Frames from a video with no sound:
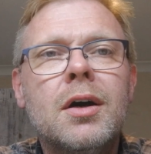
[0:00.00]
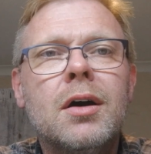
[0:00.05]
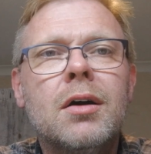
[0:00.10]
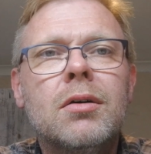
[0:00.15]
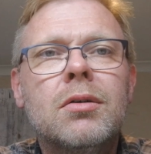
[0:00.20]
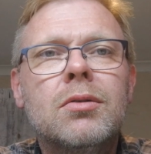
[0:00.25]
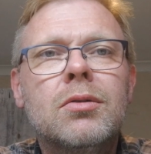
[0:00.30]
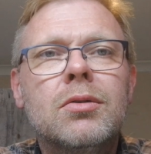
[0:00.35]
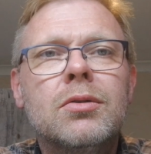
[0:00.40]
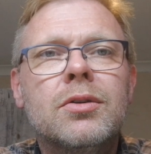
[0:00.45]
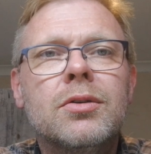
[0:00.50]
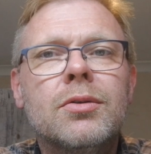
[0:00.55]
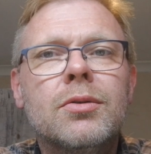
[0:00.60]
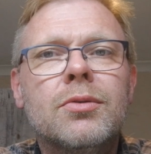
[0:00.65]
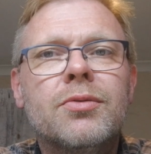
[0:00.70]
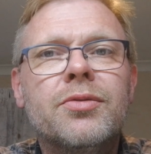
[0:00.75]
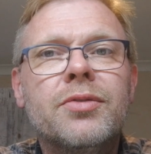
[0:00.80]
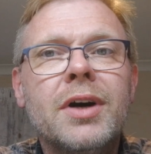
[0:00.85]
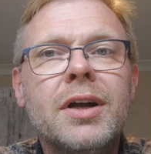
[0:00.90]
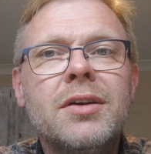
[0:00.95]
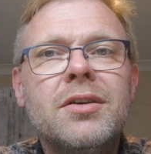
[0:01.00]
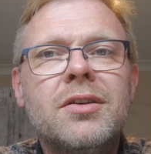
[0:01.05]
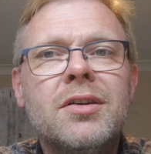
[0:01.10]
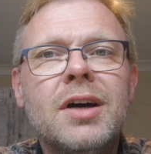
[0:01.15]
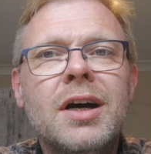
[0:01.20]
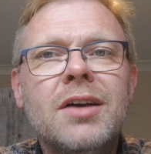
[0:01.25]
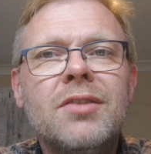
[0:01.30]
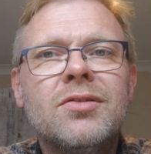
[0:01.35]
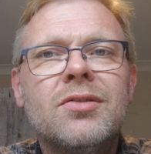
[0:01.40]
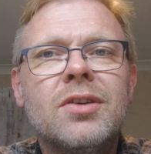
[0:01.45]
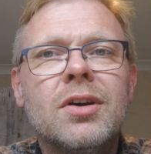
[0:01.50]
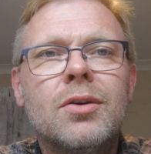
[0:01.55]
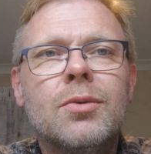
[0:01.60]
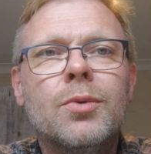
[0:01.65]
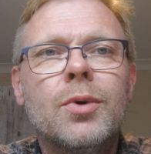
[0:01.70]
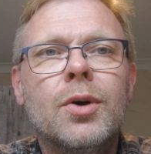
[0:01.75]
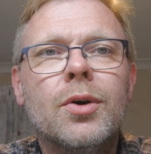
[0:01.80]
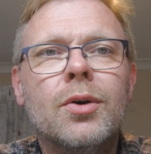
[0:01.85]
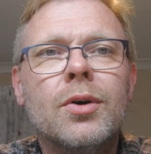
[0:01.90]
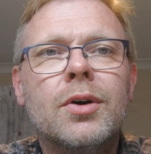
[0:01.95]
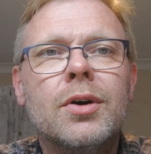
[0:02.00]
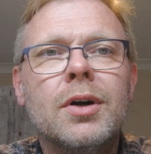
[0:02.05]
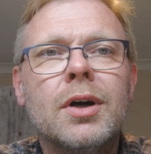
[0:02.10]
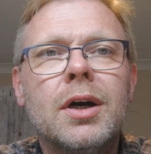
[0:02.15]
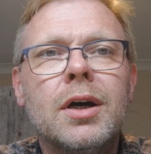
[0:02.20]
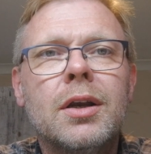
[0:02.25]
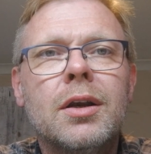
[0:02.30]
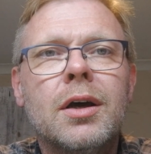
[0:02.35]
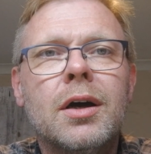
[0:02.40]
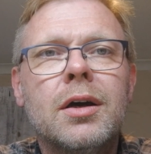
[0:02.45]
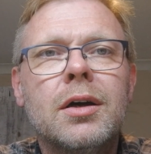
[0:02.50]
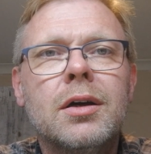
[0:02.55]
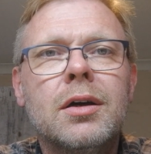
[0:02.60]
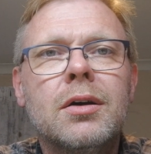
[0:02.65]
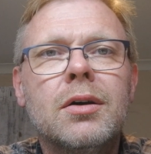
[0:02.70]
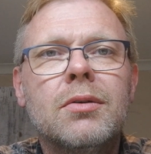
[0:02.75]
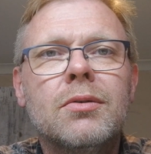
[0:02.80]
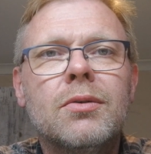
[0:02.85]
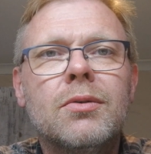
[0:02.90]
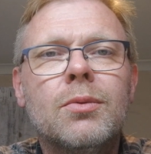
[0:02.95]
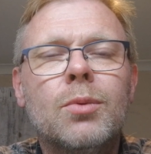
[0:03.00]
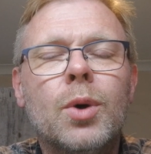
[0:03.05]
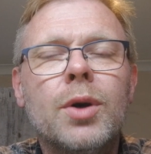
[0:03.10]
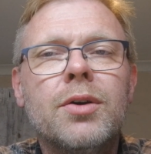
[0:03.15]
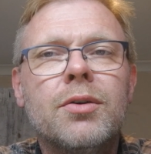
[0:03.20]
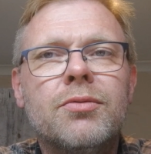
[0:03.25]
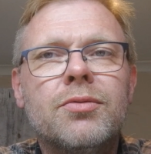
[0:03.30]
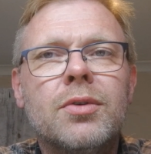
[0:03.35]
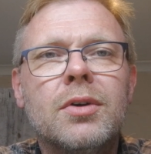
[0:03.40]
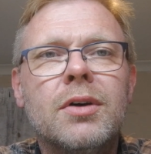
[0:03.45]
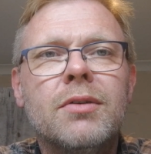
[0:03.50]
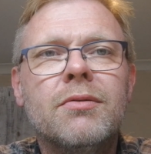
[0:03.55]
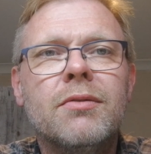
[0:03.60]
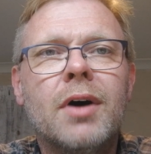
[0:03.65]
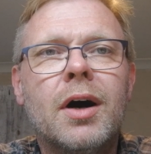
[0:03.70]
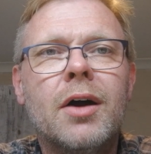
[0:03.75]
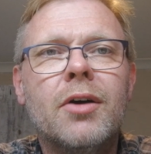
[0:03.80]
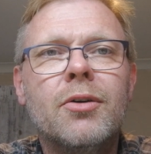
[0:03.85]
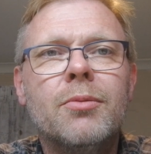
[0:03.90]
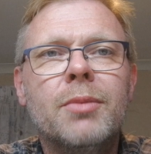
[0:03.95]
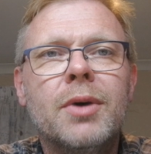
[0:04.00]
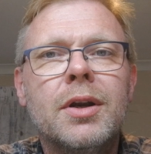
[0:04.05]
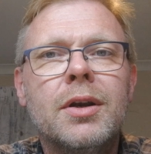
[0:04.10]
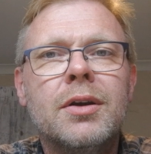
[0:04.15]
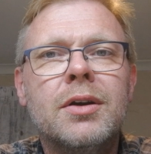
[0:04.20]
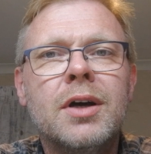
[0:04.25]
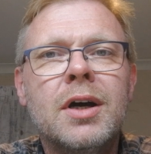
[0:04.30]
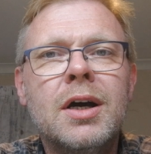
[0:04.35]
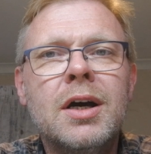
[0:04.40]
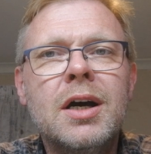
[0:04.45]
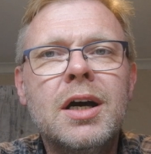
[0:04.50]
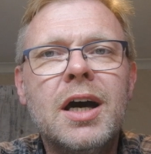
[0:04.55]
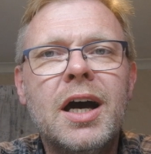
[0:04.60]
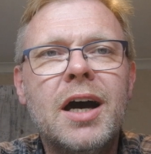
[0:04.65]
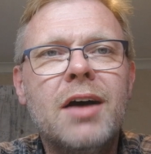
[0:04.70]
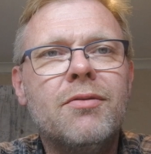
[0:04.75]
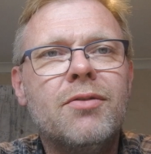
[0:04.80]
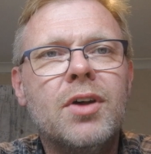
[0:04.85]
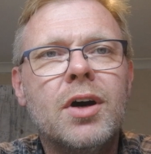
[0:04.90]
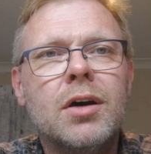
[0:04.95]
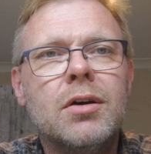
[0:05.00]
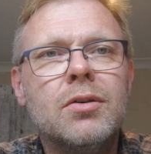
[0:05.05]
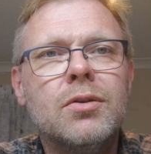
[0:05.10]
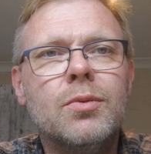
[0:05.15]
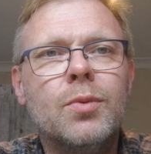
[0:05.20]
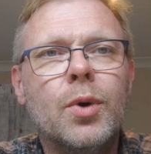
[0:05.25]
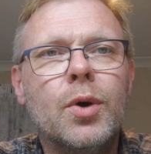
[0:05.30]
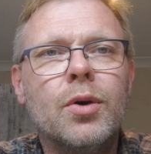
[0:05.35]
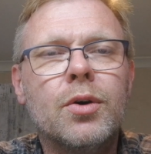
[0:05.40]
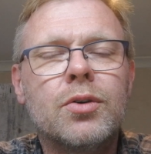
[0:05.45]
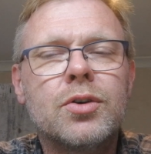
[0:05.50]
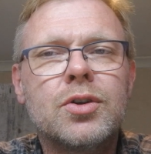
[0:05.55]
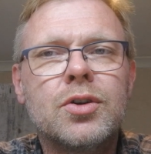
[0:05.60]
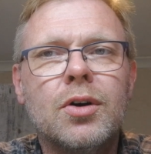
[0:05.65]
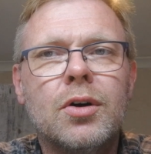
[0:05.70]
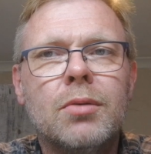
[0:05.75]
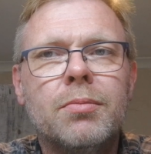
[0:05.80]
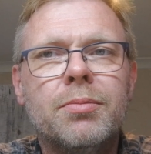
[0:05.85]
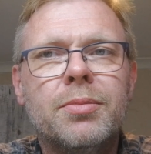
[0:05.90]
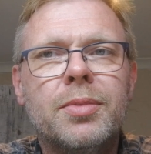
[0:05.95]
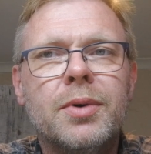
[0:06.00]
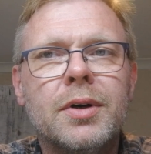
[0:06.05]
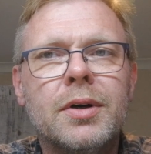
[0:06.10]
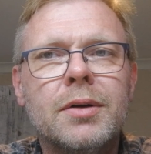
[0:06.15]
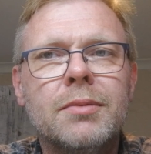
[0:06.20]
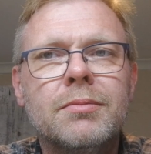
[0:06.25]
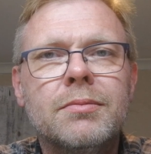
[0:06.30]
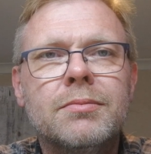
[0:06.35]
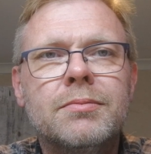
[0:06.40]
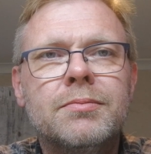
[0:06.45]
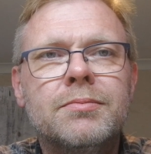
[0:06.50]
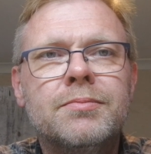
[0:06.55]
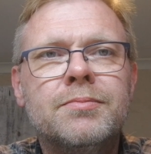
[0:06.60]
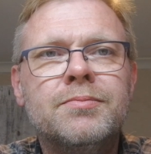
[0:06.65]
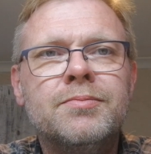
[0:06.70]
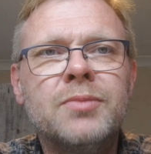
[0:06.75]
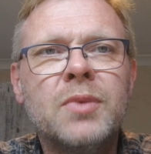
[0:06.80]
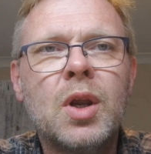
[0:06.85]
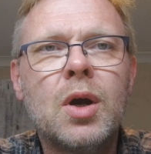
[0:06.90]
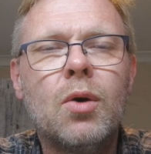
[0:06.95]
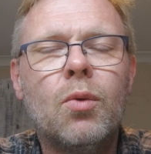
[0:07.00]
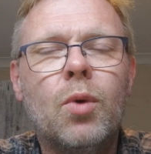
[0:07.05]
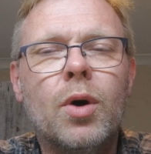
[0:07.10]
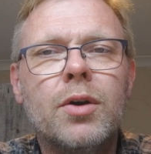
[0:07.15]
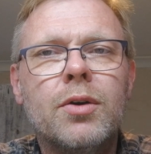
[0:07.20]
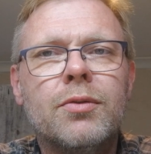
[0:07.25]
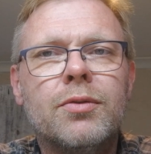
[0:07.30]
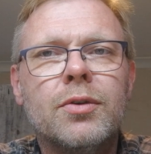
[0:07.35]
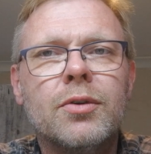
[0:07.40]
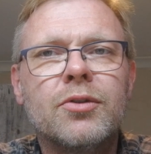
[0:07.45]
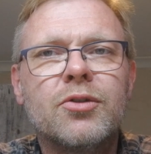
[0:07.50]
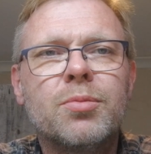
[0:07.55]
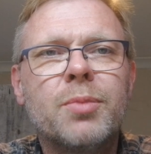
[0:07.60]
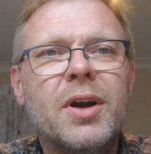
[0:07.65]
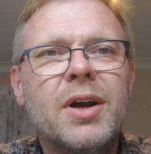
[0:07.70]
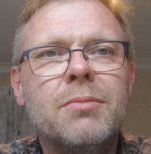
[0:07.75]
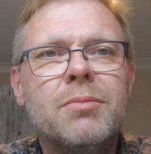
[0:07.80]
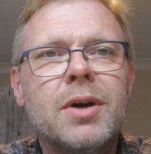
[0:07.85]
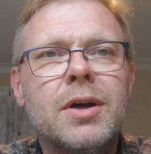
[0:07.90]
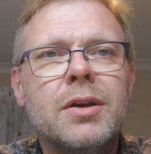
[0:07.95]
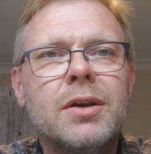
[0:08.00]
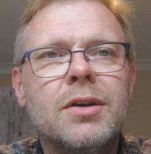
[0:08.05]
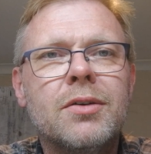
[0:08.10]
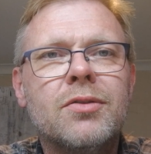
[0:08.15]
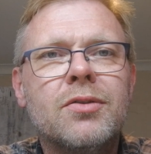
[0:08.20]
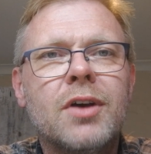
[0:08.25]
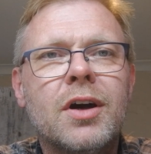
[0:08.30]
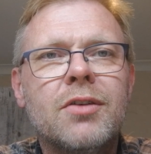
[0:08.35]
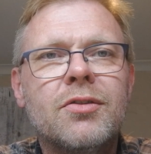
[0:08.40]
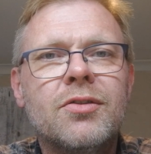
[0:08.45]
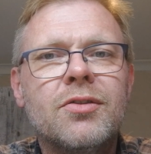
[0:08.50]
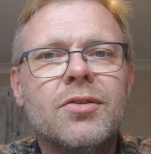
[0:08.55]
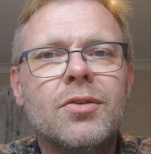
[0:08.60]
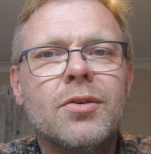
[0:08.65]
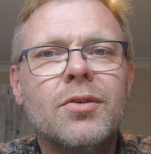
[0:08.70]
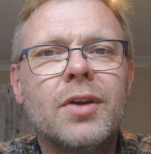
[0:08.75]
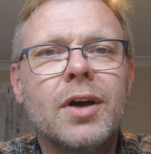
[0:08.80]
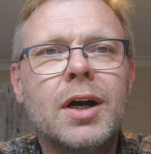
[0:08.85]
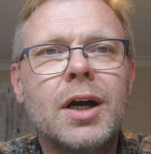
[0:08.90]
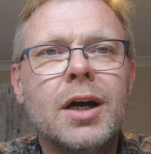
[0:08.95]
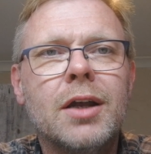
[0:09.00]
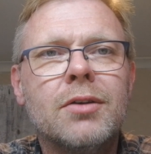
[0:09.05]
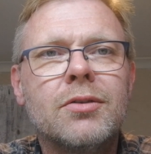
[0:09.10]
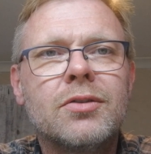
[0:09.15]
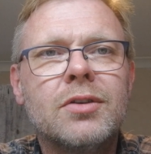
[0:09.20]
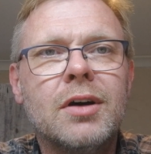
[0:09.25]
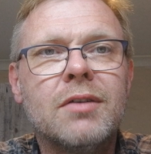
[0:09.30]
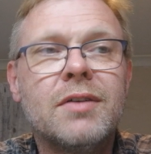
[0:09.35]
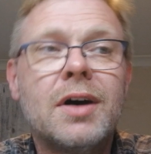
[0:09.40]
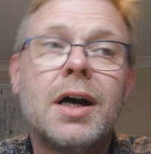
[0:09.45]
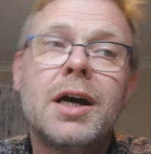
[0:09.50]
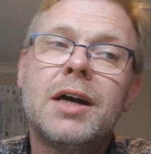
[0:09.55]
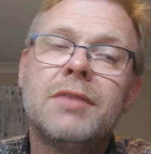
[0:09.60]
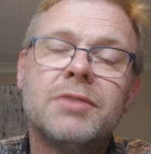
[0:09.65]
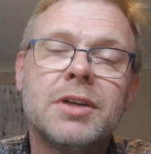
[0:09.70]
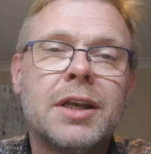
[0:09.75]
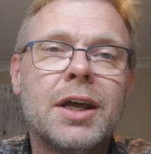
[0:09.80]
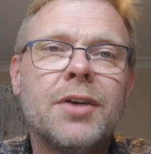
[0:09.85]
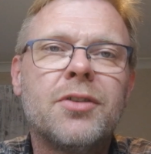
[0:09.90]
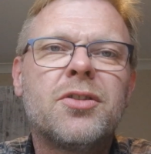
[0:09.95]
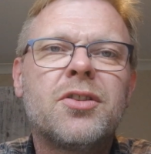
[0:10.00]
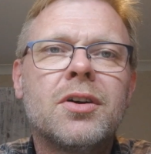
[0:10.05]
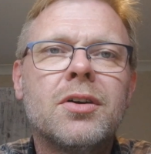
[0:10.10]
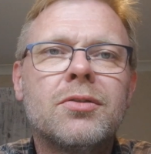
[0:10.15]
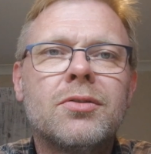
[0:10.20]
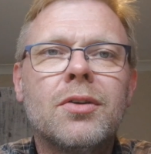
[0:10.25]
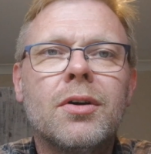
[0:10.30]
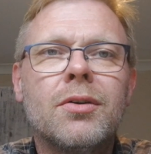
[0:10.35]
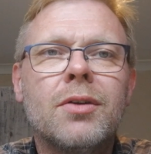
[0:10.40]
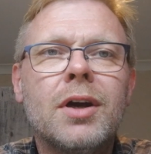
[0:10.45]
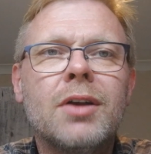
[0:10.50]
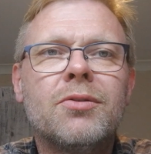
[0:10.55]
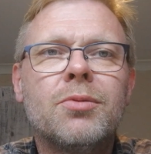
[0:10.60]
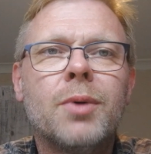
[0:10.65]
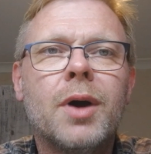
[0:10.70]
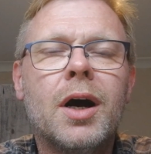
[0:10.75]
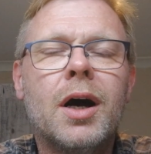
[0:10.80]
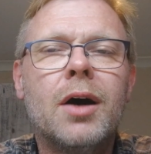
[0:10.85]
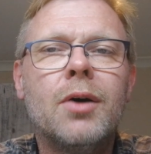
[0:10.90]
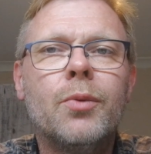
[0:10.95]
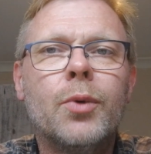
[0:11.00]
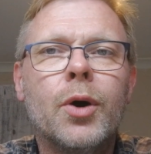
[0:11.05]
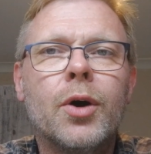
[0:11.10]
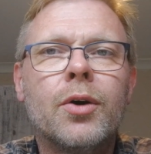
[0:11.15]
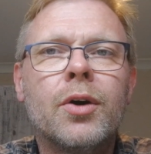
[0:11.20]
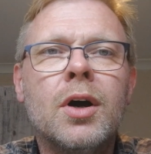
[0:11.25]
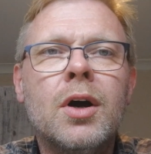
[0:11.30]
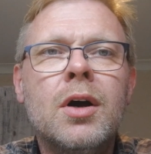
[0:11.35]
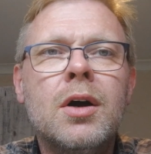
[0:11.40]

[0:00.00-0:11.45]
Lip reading: who do fantastic work in a wonderful environment, have their own workshop, wonderful spray painting stations, all that kind of stuff. I have a desk, so that's where I work,